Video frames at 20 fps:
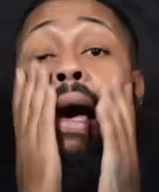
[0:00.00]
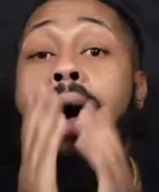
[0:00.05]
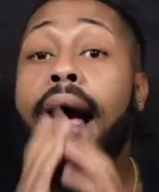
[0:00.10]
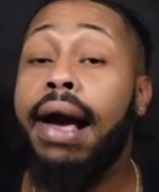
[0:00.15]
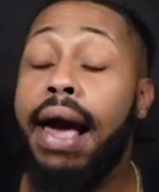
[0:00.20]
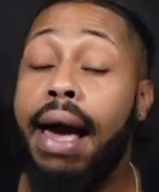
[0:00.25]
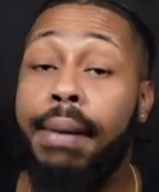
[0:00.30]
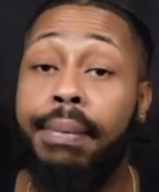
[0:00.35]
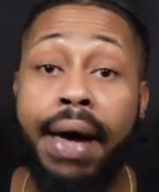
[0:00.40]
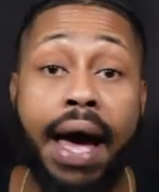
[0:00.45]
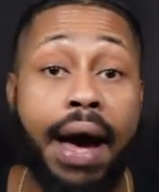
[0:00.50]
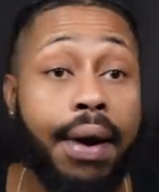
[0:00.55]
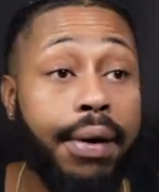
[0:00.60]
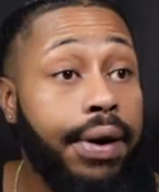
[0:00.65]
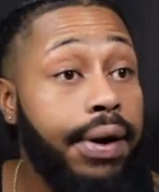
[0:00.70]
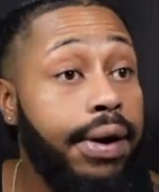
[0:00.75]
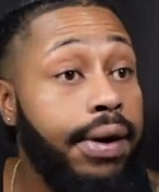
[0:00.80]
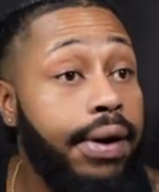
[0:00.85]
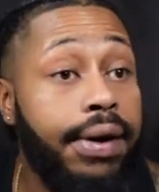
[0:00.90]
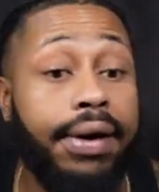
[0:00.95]
I got
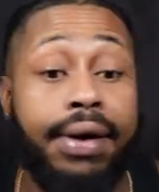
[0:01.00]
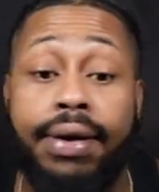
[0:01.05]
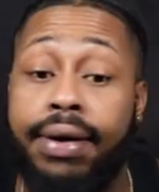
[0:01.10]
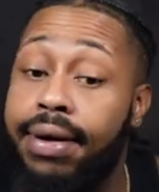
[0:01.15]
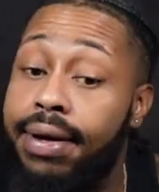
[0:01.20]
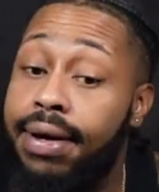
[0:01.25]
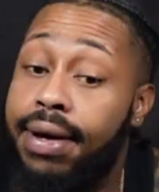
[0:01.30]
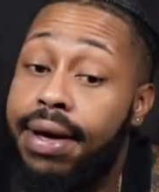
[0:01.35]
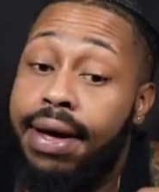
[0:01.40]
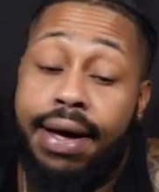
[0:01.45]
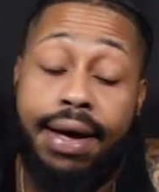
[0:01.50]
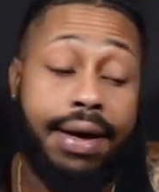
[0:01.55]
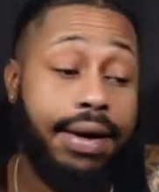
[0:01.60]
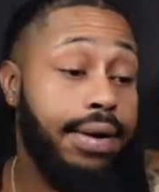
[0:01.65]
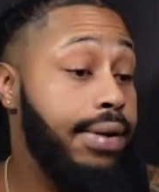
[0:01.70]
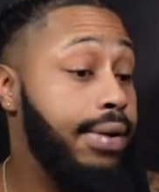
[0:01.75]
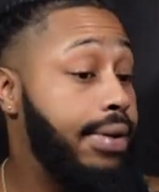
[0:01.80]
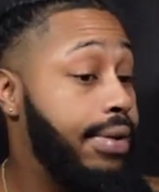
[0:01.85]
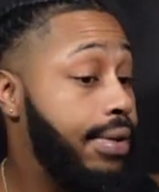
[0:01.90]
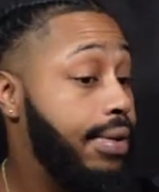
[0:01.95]
power.
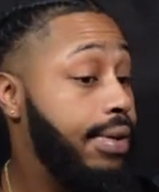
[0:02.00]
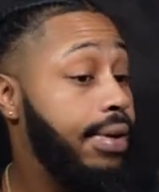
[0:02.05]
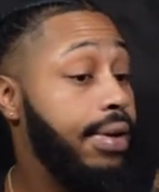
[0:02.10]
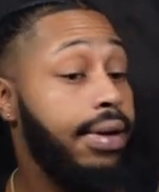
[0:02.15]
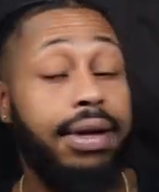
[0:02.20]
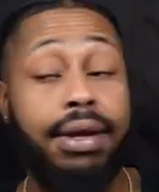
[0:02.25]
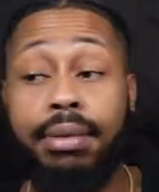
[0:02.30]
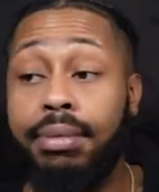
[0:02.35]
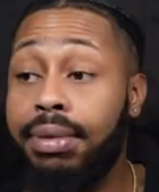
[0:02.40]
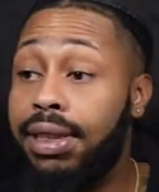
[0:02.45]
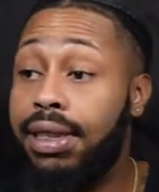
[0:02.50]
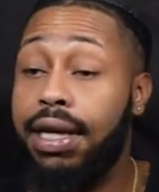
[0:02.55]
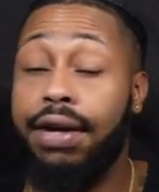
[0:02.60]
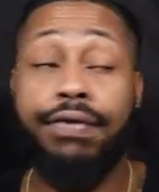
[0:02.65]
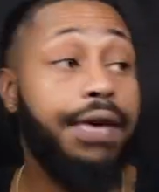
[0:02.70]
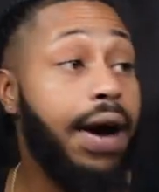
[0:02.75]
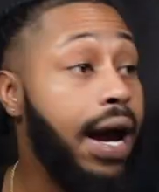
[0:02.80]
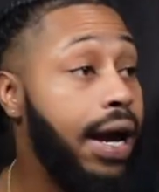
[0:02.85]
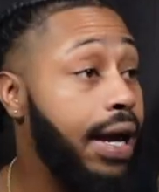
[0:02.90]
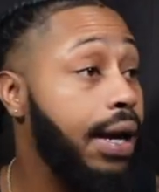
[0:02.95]
Ah. Let me see
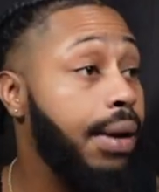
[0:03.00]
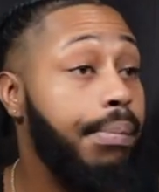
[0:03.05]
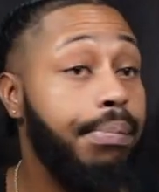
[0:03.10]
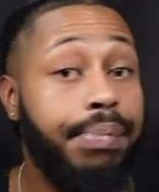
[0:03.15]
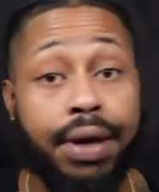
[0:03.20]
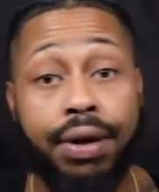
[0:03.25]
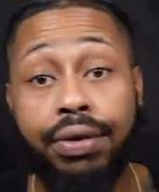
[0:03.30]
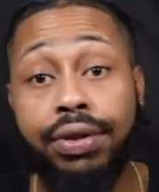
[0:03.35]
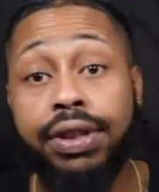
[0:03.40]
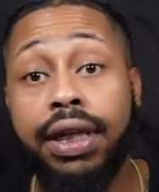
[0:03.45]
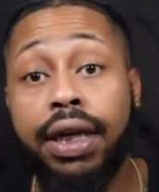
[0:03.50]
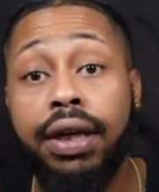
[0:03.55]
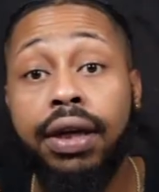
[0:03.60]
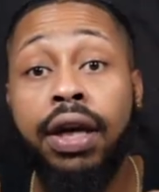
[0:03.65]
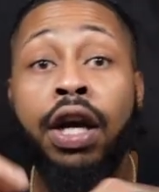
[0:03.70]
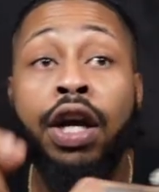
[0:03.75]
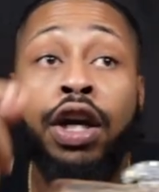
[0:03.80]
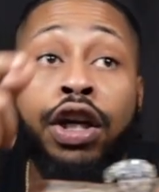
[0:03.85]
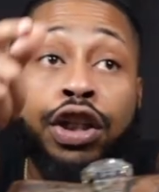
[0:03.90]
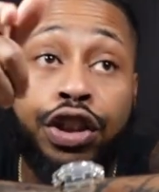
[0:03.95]
if I can abuse it.
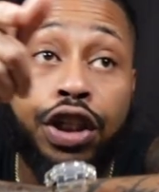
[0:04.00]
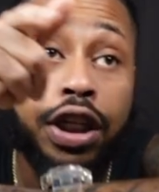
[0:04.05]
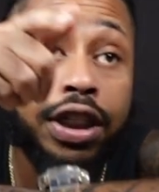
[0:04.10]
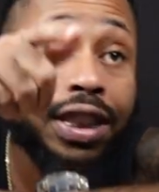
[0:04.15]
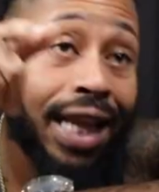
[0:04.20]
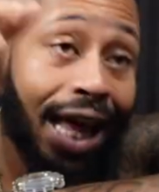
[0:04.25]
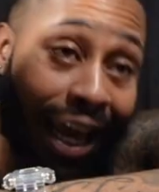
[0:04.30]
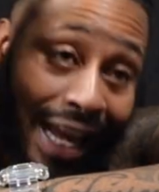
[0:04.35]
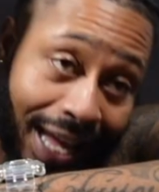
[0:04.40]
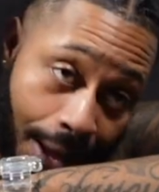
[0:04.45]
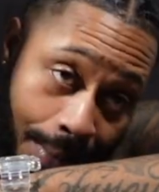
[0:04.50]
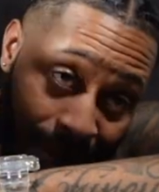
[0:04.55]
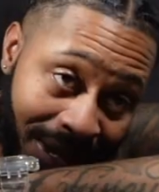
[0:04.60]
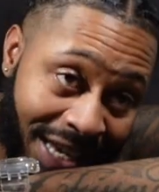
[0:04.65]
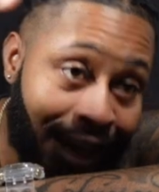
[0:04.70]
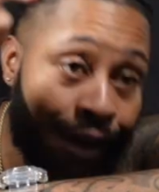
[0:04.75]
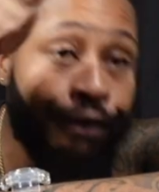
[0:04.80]
Just like, I'm going to